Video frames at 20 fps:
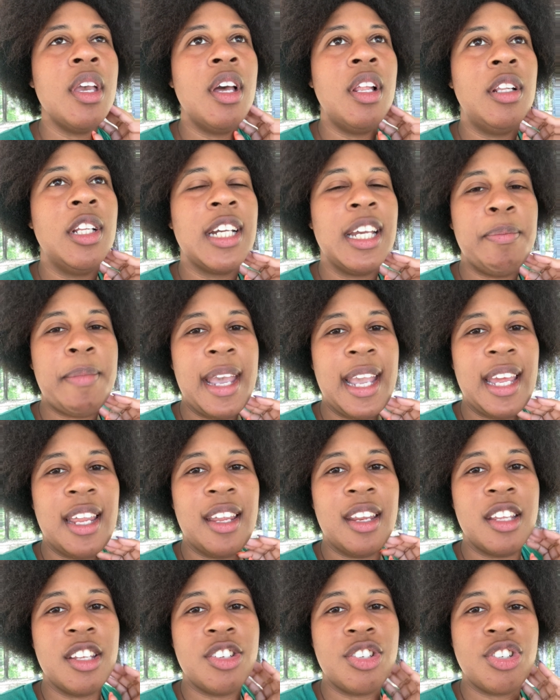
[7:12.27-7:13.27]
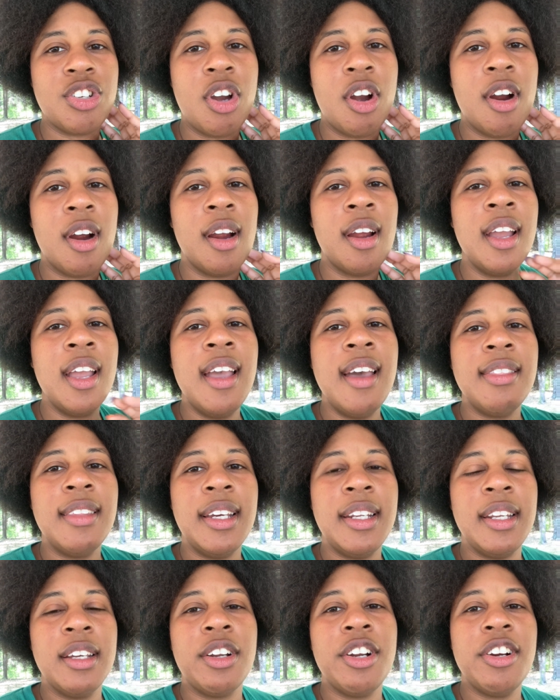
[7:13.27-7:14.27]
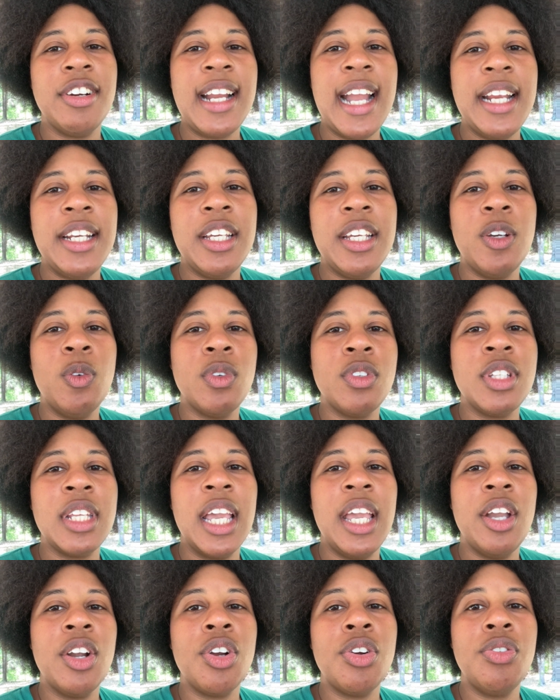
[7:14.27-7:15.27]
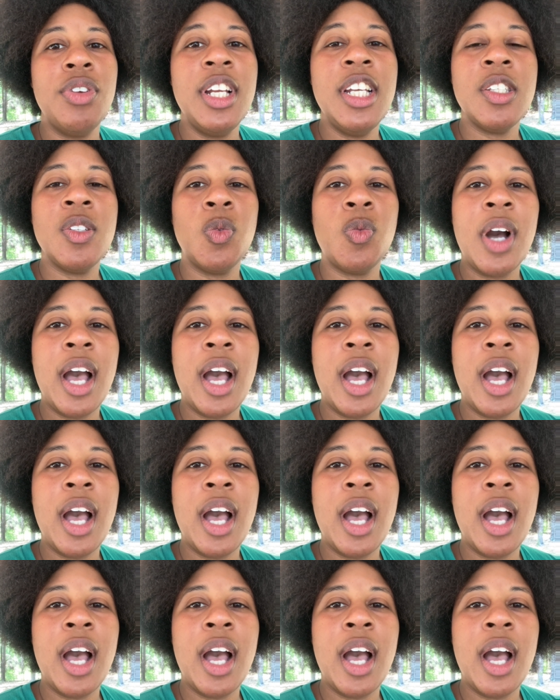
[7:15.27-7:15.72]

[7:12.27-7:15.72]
looking back at his chart, that the creatinine was increased.